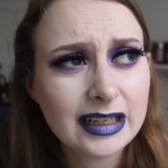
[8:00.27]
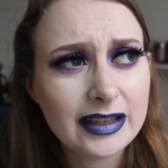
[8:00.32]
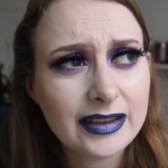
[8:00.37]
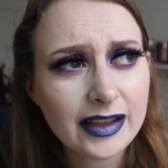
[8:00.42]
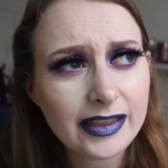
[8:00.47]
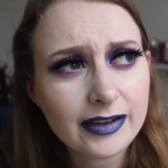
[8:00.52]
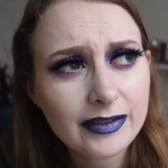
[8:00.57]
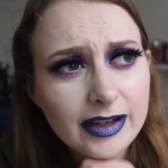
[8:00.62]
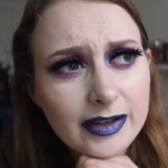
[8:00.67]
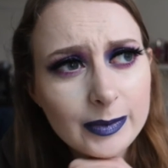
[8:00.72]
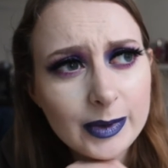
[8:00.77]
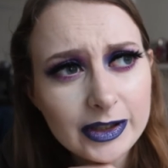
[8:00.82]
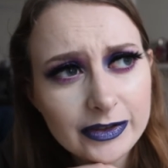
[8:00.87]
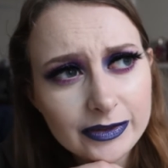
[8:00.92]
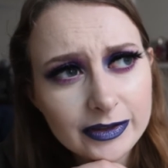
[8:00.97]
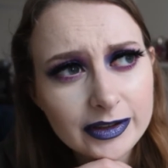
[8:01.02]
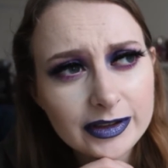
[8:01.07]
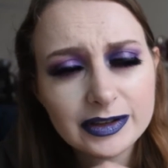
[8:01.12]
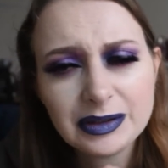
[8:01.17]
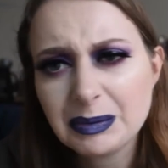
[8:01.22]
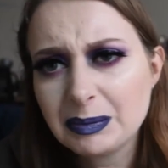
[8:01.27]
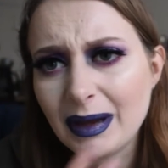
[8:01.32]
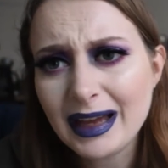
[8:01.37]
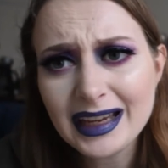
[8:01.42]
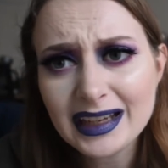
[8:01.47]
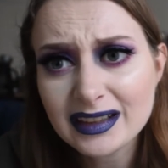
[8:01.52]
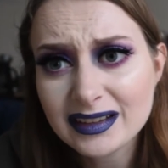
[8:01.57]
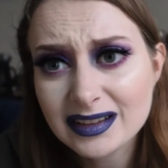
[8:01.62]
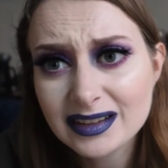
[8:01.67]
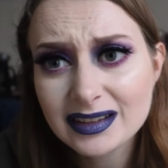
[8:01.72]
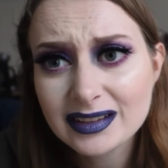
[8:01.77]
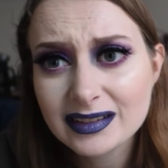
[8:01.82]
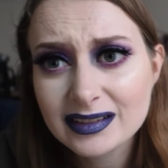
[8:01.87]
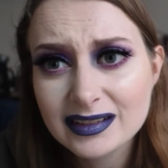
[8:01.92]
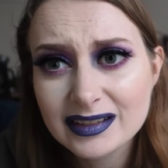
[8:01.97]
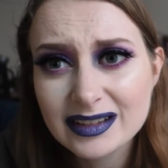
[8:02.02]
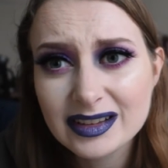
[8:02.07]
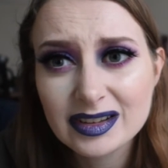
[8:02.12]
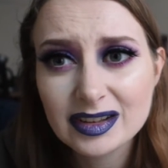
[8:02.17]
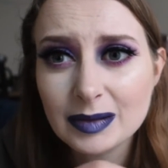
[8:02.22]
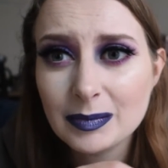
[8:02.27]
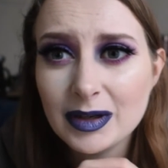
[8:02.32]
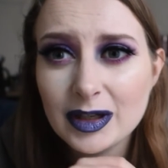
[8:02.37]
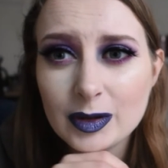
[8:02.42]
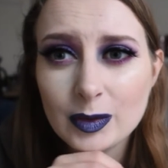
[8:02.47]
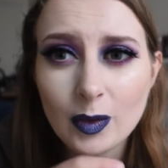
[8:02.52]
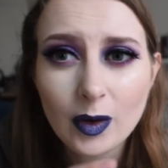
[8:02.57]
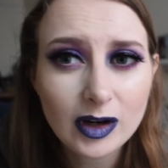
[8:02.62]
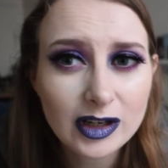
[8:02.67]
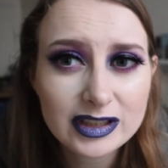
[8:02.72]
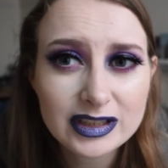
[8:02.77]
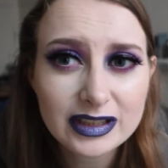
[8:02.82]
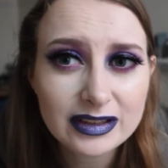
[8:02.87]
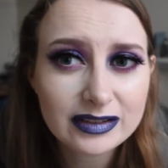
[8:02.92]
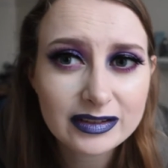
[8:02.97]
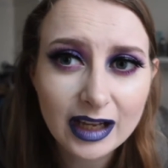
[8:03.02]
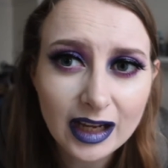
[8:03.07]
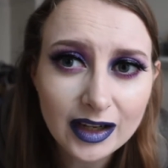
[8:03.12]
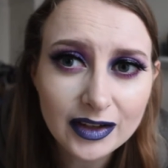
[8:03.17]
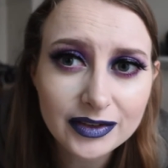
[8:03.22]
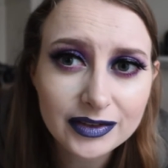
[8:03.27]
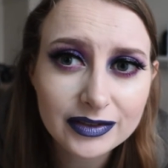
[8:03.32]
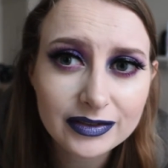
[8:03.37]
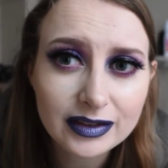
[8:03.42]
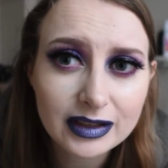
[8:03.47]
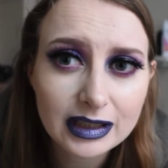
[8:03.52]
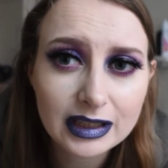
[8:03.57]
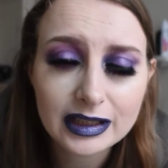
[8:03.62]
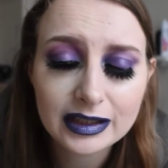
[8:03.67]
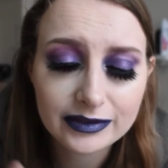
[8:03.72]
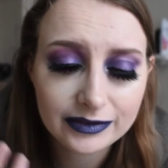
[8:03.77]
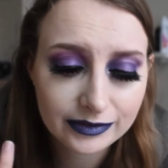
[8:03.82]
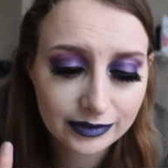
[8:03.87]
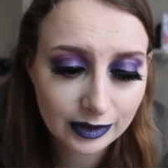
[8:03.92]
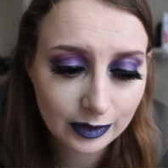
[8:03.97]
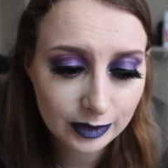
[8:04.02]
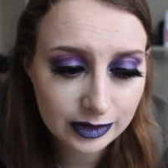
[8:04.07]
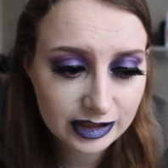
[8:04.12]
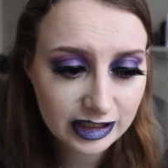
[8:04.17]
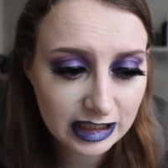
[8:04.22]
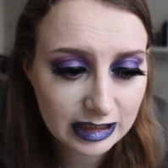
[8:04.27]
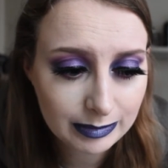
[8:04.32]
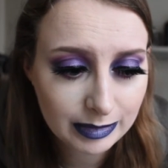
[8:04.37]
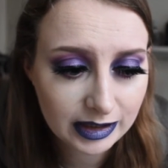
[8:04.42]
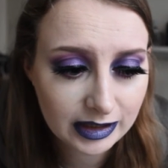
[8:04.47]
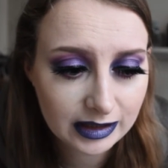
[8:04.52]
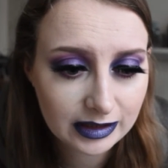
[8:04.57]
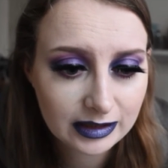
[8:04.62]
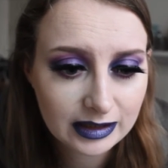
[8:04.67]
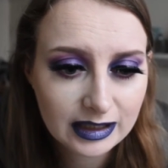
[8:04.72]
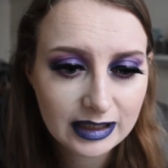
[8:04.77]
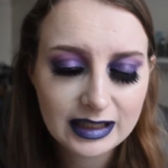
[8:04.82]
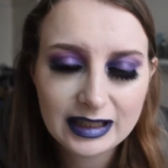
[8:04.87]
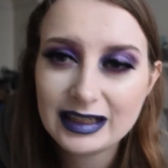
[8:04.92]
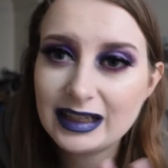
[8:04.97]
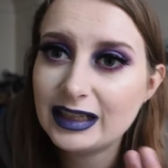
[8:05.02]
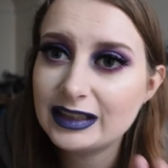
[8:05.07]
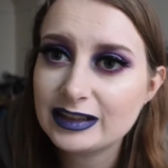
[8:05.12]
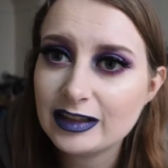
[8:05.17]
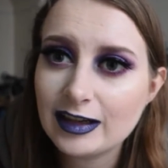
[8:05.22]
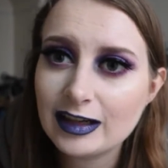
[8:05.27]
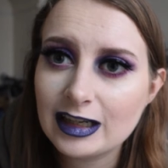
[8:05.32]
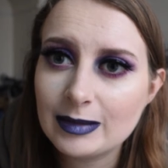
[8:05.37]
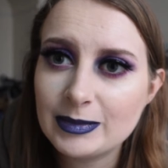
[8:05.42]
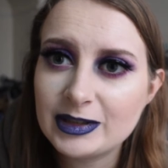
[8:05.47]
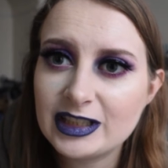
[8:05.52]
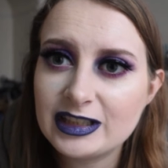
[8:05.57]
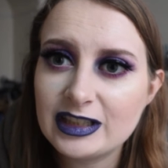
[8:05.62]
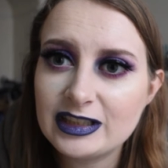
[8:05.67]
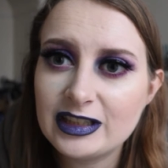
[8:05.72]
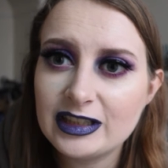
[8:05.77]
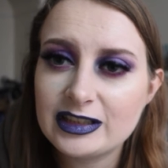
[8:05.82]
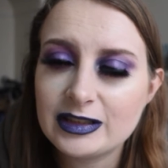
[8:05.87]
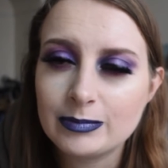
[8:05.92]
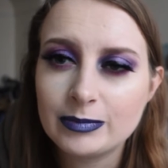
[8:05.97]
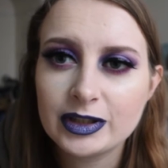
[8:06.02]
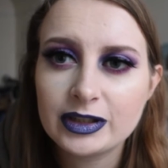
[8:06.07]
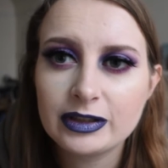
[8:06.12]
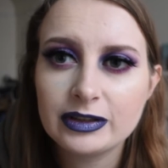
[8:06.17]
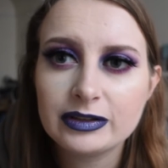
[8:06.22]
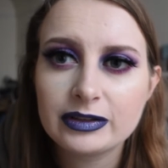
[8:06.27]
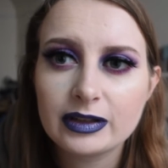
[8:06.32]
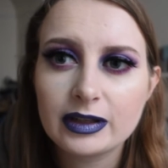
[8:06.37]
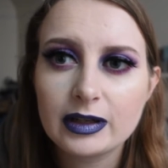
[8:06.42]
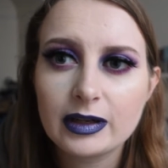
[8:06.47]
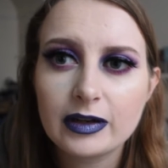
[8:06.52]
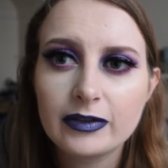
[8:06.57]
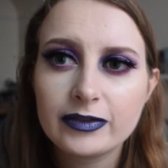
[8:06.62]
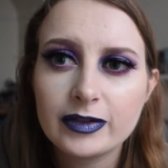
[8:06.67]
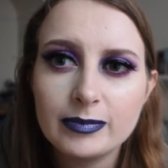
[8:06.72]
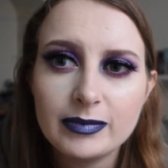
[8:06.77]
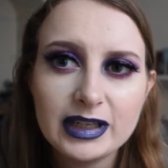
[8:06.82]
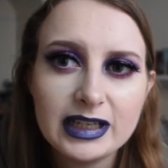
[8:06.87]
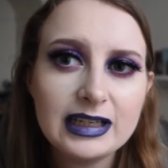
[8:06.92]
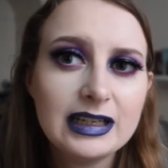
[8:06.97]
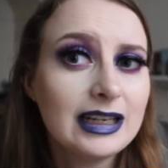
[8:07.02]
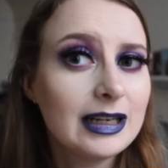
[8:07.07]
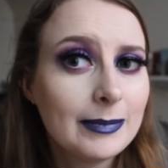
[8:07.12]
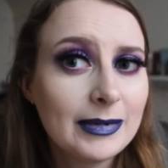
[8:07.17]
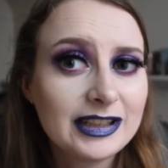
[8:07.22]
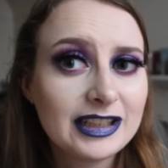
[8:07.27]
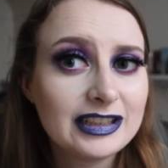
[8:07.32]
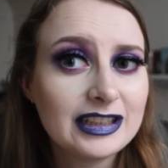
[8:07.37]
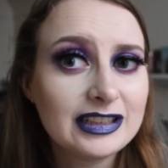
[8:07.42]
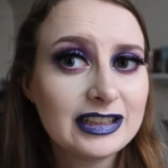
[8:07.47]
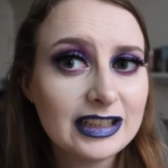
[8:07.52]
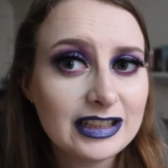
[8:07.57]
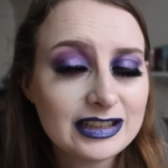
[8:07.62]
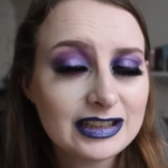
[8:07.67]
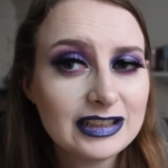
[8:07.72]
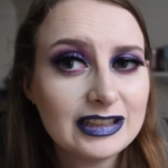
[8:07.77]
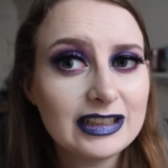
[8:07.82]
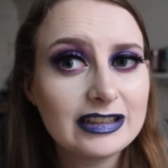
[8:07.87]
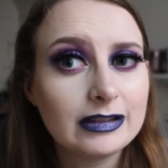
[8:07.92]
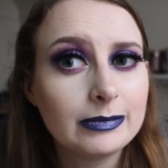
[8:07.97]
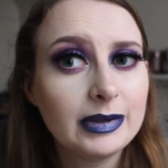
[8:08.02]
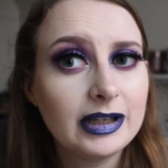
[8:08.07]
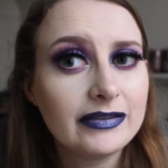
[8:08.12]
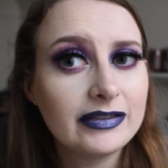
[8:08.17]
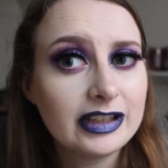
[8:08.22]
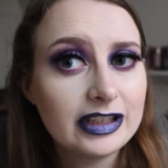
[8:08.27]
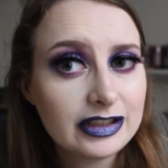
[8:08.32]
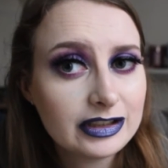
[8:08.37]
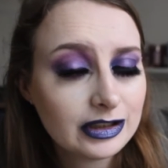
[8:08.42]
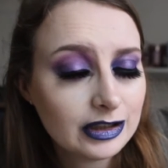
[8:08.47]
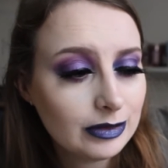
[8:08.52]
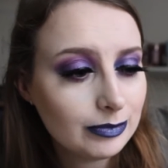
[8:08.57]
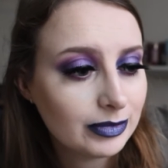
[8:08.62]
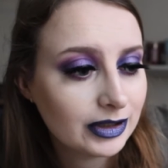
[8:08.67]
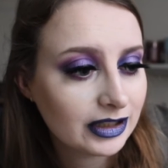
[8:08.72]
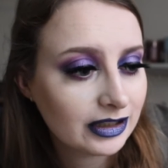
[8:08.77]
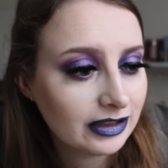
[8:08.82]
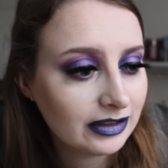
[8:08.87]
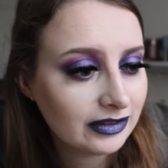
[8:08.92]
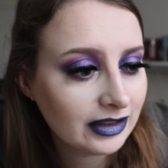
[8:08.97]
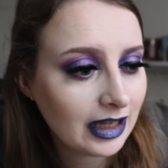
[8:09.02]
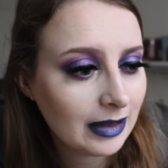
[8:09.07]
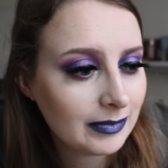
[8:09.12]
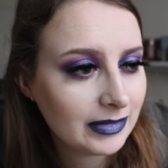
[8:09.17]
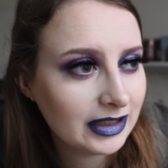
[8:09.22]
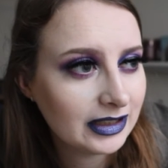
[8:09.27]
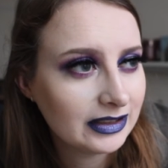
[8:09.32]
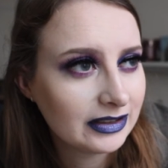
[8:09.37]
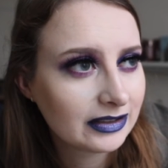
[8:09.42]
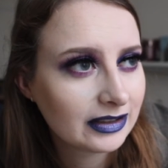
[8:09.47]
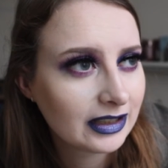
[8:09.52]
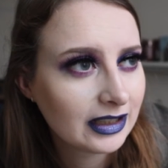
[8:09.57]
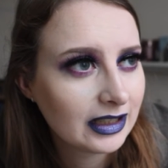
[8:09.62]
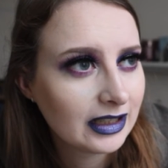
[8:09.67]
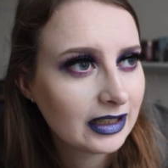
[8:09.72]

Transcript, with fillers: is that the right word for it? Specs? Similar quality stuff for a lot cheaper and aren't limited edition because for me limited edition is a bit of an issue because that means